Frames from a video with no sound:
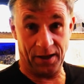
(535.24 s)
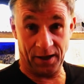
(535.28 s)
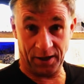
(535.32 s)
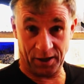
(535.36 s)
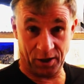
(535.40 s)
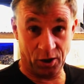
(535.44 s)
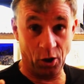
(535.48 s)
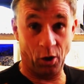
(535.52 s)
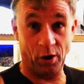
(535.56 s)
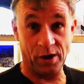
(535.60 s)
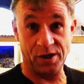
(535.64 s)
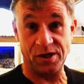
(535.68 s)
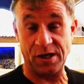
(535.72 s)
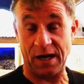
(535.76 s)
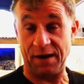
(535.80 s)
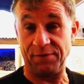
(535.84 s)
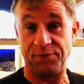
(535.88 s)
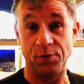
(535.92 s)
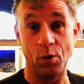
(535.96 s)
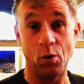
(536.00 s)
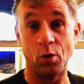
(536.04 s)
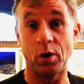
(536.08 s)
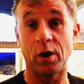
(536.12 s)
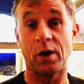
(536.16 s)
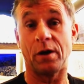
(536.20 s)
Guys, if
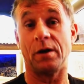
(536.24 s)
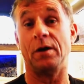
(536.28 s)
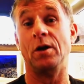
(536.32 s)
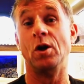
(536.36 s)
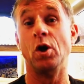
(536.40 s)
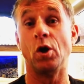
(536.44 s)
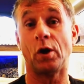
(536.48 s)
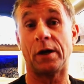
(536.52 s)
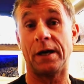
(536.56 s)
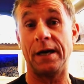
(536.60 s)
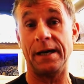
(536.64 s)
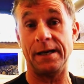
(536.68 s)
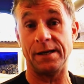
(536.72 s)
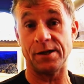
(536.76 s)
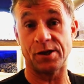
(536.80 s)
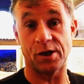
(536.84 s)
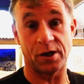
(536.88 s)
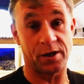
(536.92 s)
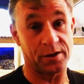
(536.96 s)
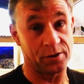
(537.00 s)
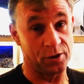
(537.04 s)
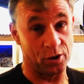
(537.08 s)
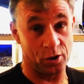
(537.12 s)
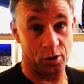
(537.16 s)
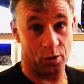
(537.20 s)
you're looking to
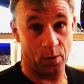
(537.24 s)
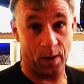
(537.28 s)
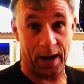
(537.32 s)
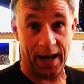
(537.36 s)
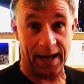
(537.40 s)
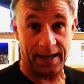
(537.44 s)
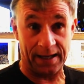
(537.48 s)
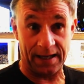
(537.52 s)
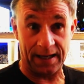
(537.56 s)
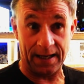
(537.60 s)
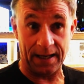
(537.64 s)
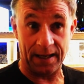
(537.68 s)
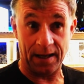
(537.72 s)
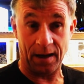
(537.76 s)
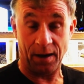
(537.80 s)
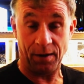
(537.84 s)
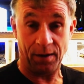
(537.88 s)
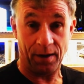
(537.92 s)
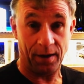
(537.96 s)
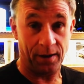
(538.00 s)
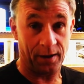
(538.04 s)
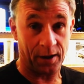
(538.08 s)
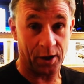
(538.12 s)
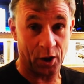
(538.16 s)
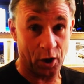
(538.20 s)
do any
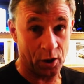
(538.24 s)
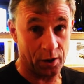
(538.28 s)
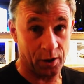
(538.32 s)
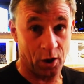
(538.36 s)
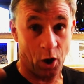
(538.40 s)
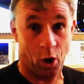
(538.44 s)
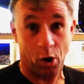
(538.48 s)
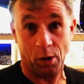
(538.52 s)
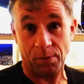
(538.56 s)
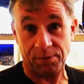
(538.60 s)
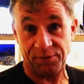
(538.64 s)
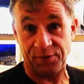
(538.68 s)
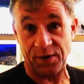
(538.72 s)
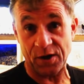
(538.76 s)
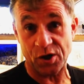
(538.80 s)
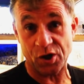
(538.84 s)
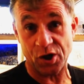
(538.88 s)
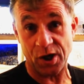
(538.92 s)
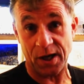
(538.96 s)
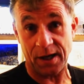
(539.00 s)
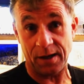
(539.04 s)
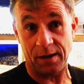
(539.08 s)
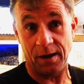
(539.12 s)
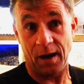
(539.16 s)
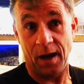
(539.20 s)
carp
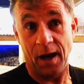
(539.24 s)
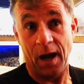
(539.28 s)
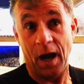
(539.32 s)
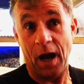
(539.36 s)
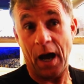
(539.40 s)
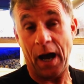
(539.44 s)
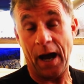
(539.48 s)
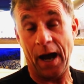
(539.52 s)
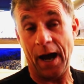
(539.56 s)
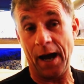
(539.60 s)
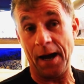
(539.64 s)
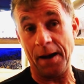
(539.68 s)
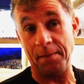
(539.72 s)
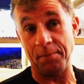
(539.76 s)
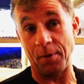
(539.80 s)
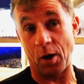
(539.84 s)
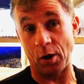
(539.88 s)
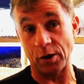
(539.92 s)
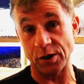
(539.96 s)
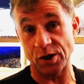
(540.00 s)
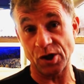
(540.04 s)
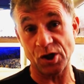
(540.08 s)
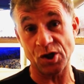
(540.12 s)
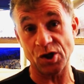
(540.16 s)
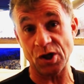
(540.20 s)
fishing,
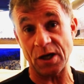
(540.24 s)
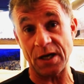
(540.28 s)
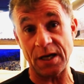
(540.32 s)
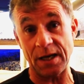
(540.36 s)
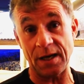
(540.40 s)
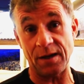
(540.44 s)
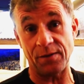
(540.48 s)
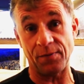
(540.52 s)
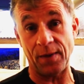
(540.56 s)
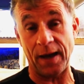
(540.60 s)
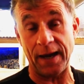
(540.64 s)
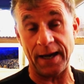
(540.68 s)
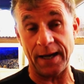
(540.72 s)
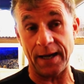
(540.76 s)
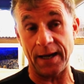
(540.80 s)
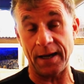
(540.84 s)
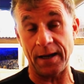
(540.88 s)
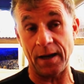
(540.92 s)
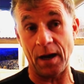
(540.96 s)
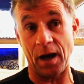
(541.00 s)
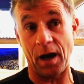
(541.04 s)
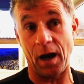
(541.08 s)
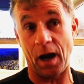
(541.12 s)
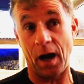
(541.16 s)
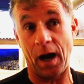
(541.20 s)
I see
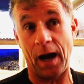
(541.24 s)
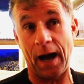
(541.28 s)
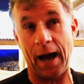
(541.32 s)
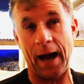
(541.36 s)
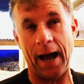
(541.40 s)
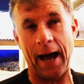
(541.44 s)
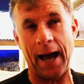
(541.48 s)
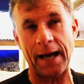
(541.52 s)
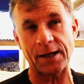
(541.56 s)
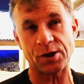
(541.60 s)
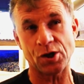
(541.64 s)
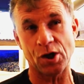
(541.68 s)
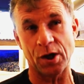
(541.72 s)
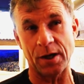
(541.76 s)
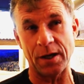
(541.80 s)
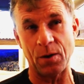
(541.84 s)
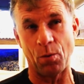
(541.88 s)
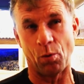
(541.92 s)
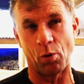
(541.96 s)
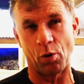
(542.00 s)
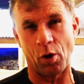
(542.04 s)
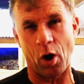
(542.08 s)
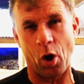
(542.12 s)
they actually were